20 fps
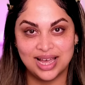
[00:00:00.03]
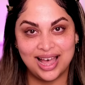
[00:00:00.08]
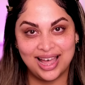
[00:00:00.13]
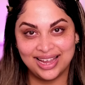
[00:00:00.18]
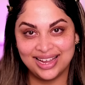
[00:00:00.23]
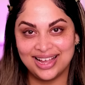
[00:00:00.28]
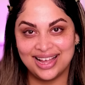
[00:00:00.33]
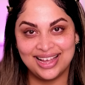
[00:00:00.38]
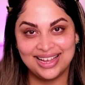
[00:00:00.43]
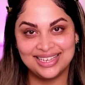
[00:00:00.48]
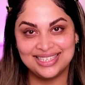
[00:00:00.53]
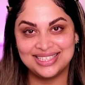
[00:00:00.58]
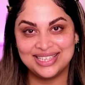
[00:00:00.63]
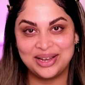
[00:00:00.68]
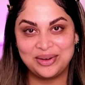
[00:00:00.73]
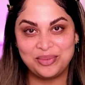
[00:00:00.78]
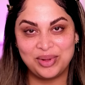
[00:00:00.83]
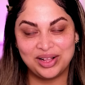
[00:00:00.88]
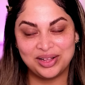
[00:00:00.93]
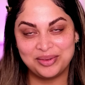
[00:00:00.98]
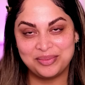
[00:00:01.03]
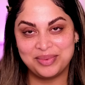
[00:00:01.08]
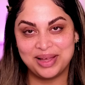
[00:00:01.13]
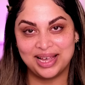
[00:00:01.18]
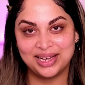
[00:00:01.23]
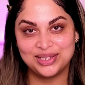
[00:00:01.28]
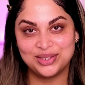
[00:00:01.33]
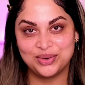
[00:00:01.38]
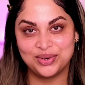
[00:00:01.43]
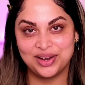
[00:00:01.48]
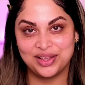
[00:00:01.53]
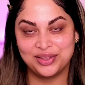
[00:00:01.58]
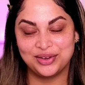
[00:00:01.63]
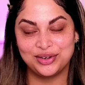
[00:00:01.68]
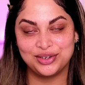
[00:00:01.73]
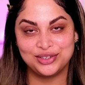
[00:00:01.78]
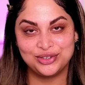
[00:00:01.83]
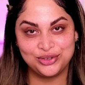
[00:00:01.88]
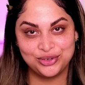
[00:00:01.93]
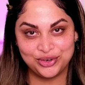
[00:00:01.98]
Hi guys, and welcome back to
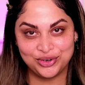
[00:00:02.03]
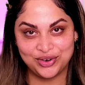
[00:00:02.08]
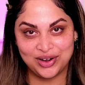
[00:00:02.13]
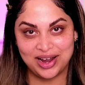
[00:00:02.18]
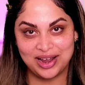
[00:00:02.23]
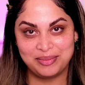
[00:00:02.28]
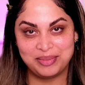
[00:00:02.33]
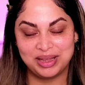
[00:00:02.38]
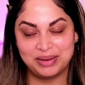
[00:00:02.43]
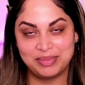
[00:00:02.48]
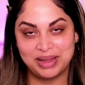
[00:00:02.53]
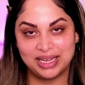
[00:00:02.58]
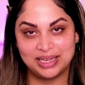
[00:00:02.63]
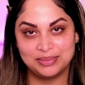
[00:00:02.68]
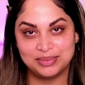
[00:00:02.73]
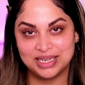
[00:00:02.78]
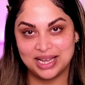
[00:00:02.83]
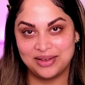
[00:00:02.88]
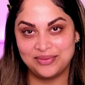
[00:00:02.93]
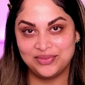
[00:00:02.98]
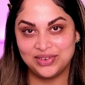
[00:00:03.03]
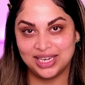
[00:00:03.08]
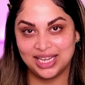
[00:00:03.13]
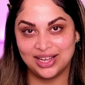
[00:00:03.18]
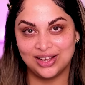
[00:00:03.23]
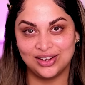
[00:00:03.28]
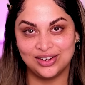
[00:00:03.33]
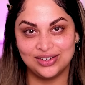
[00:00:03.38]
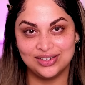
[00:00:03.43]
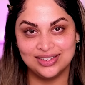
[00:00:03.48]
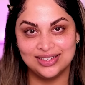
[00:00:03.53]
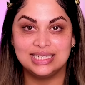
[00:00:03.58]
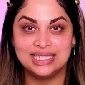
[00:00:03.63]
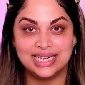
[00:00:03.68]
another True Crime and Makeup Time video.